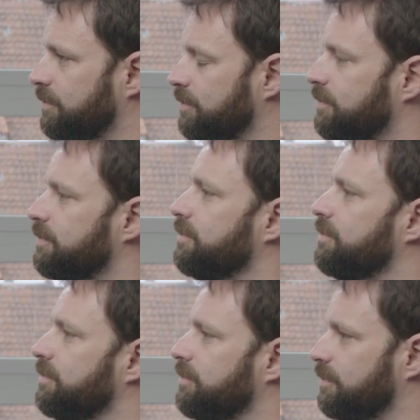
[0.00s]

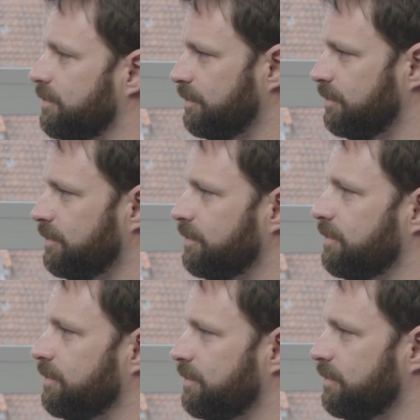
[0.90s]

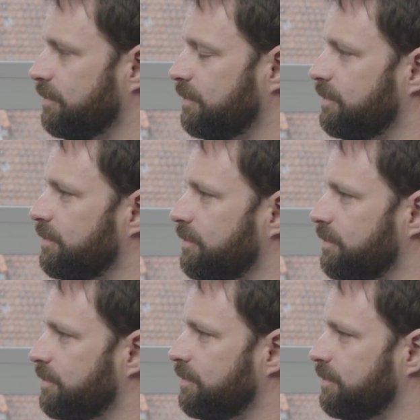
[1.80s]

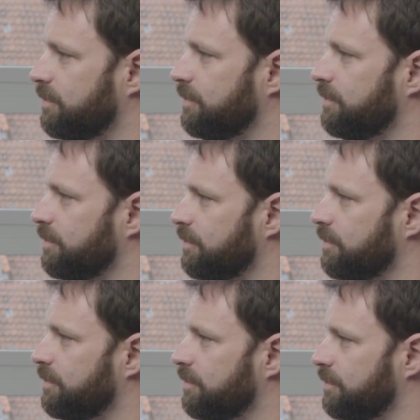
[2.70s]

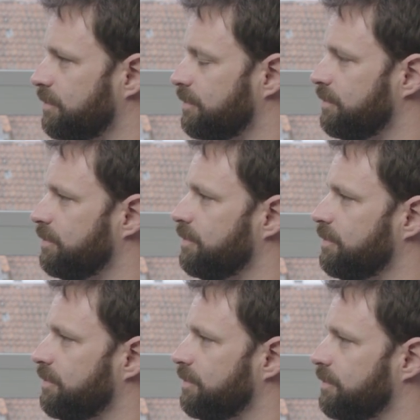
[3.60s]

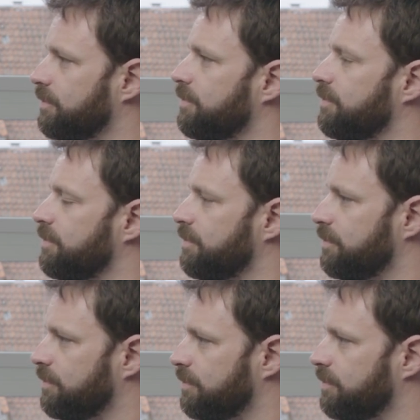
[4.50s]

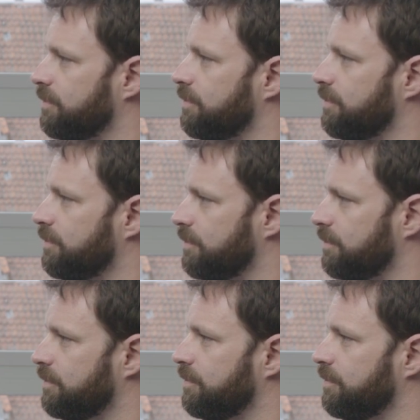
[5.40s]
(not speaking)